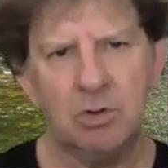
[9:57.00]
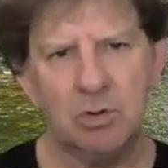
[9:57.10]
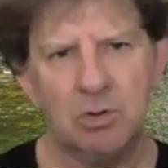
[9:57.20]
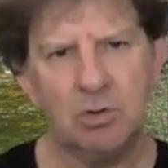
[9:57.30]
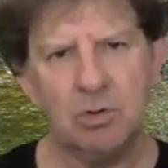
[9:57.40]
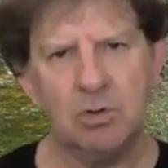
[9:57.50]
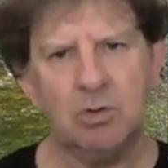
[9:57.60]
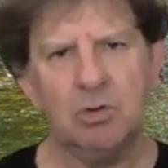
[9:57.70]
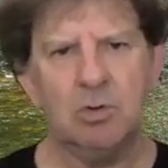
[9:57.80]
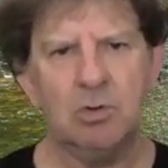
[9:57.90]

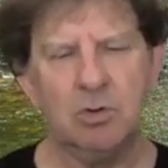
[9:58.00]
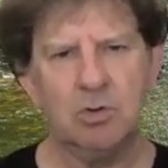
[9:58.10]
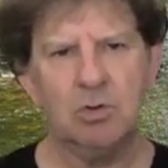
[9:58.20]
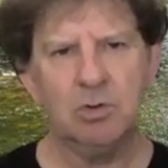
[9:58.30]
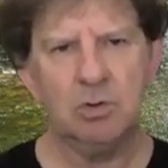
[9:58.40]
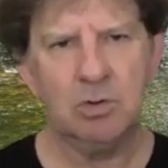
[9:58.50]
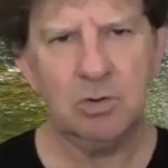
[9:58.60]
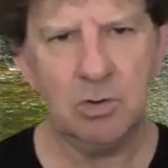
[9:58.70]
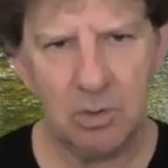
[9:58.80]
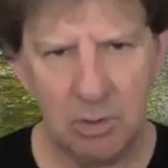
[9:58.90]

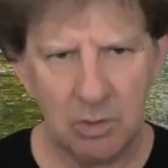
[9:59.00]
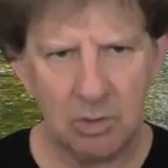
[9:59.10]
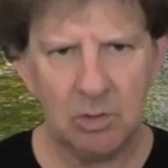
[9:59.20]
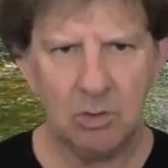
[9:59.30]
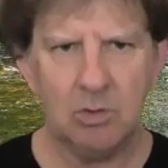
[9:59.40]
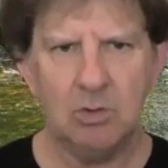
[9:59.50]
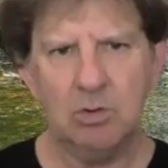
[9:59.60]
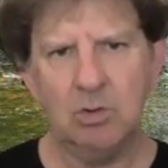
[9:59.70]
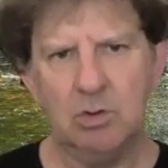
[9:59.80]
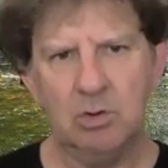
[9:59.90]

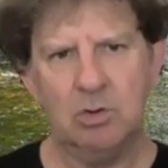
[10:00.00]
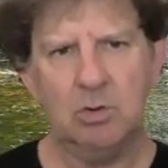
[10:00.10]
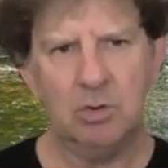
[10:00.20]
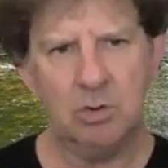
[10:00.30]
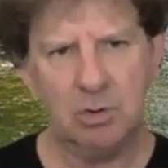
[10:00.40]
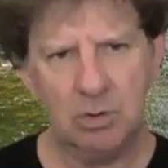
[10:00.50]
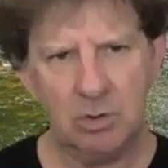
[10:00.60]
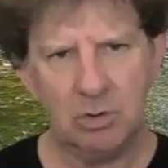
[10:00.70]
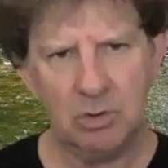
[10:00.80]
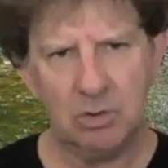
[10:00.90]

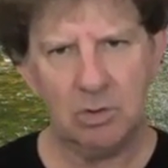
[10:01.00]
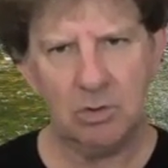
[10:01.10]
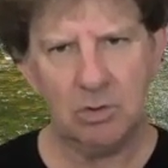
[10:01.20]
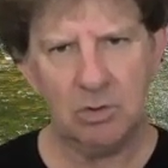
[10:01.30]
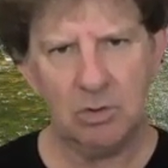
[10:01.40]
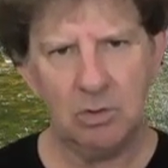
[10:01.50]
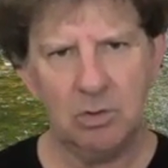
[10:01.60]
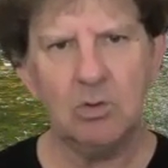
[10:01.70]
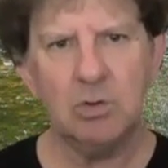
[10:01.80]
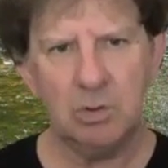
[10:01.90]
This person isn't speaking.